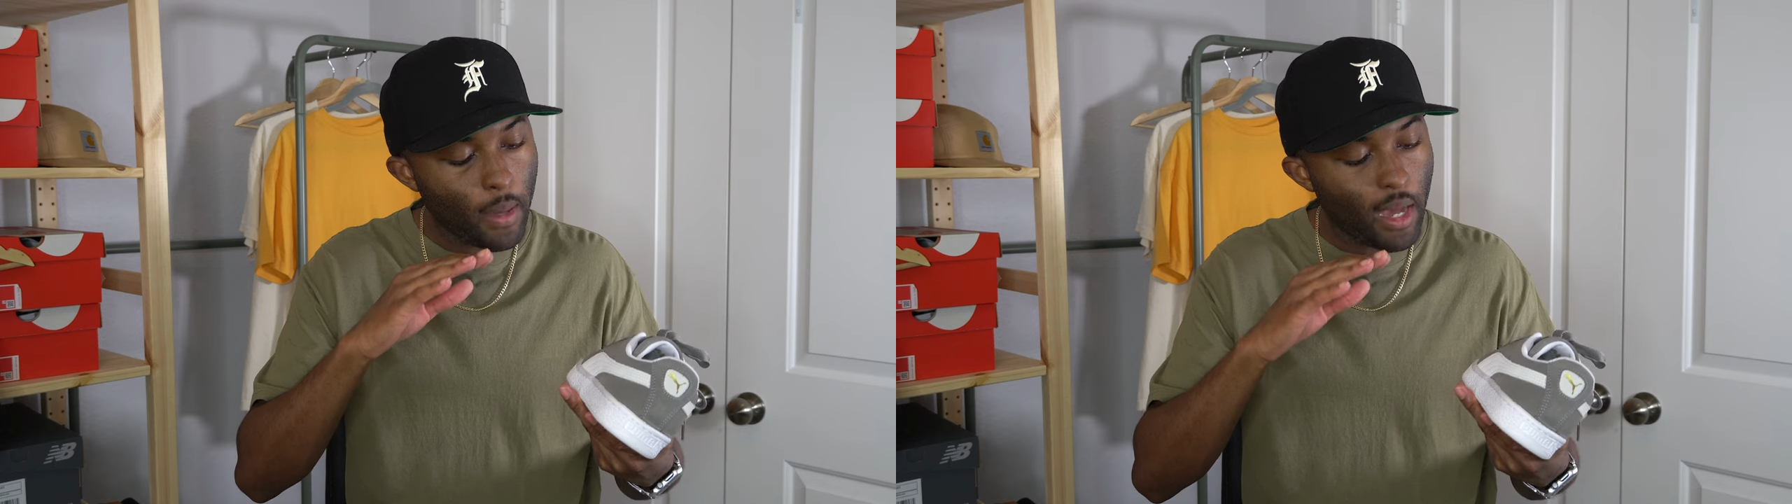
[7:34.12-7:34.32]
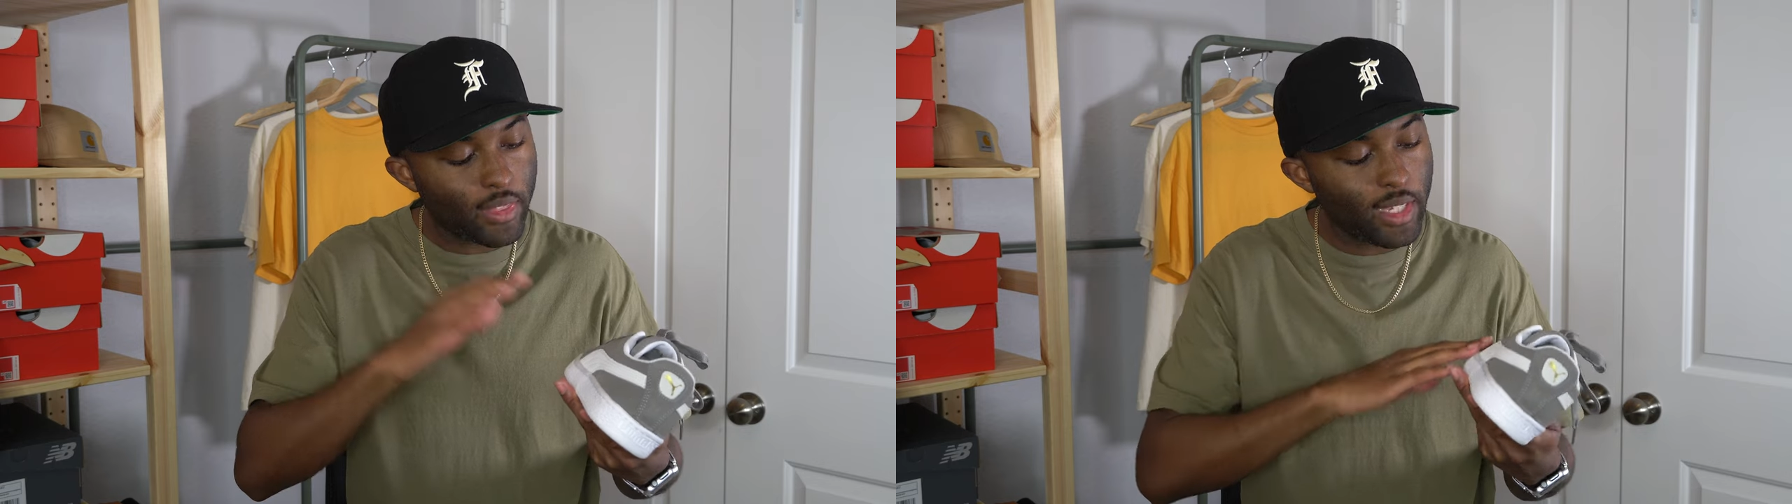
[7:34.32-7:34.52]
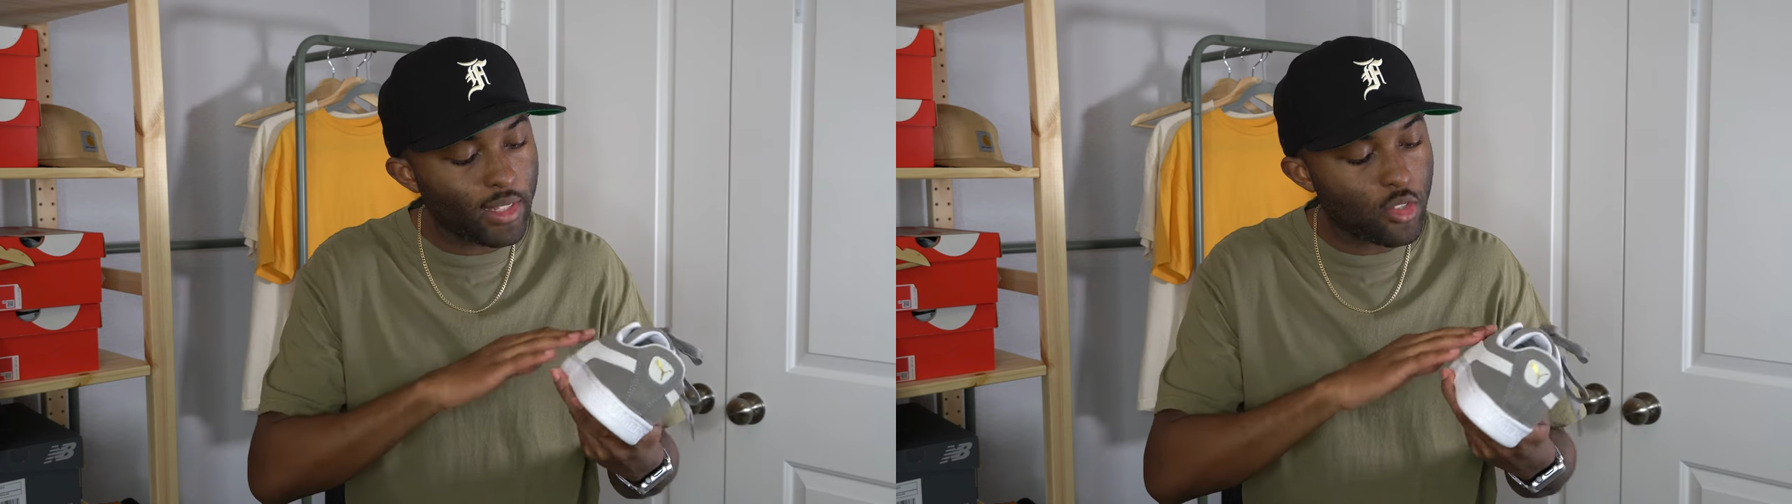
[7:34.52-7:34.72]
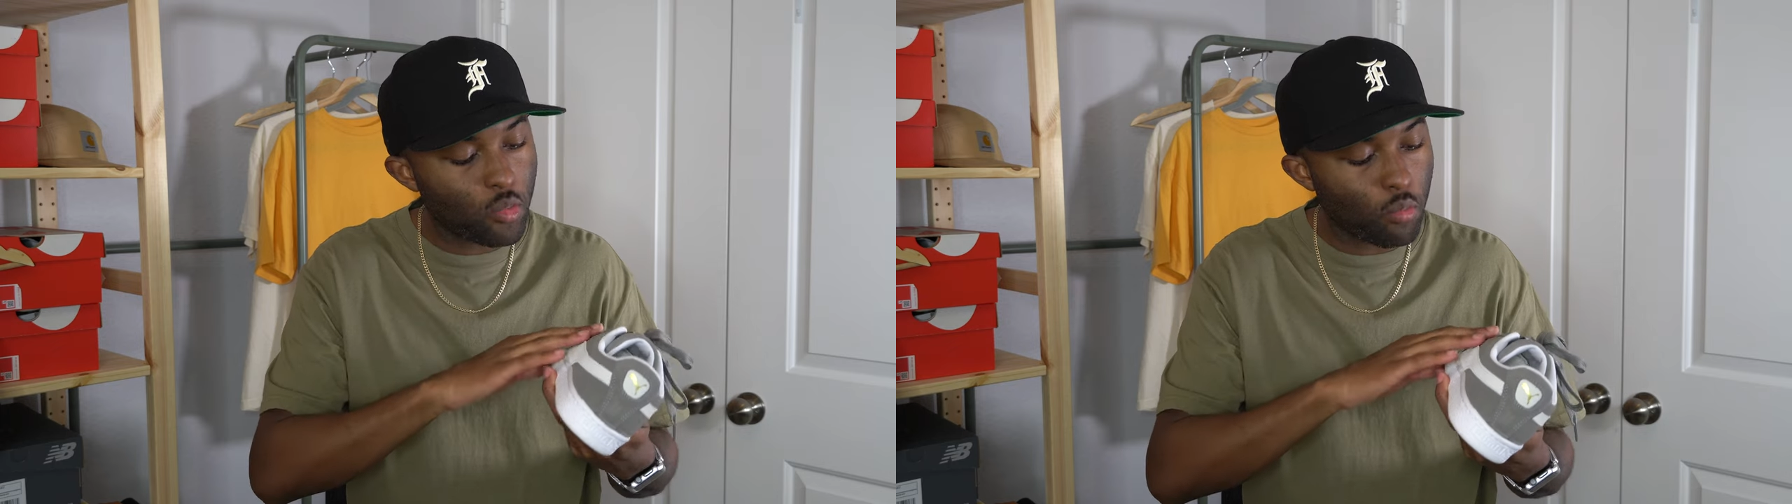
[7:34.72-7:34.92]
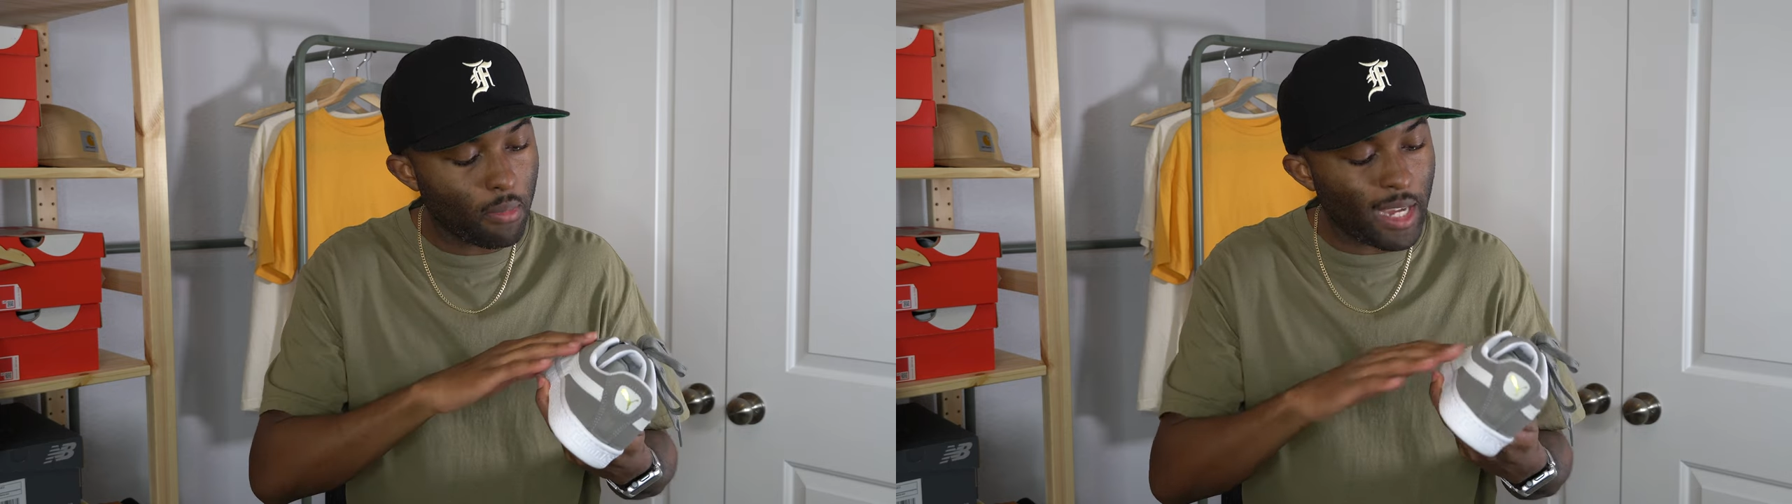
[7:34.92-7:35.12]
I think these
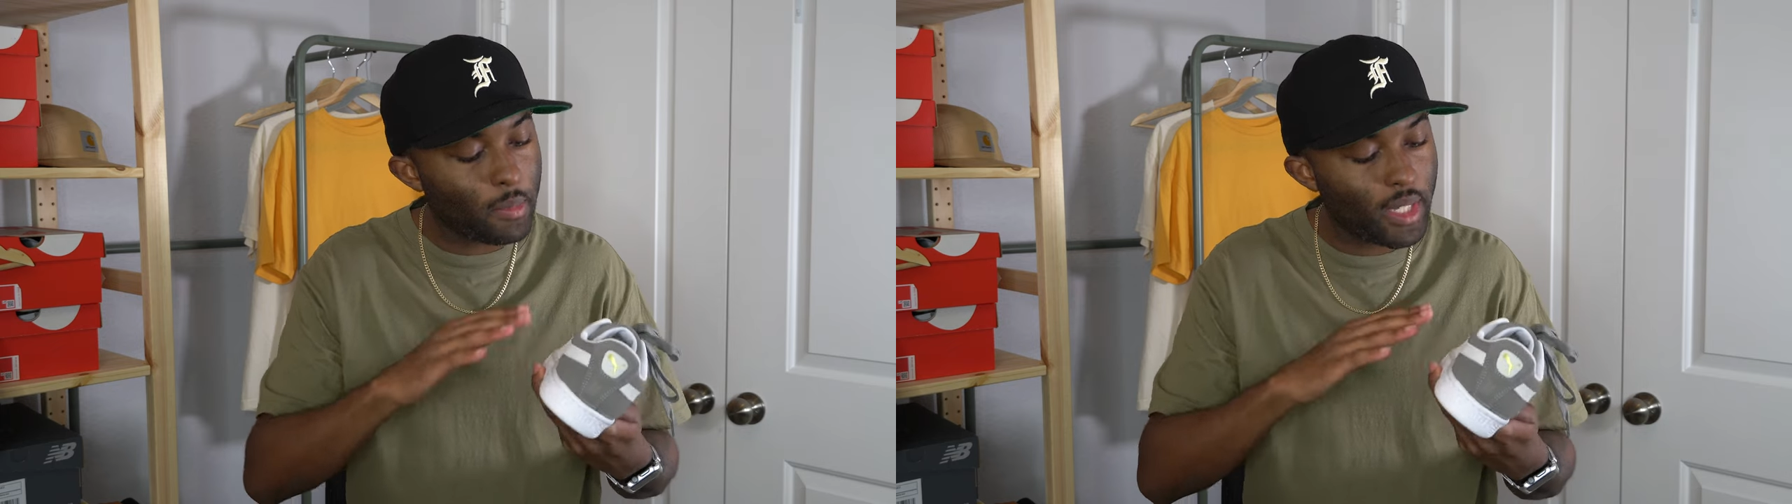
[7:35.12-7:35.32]
might be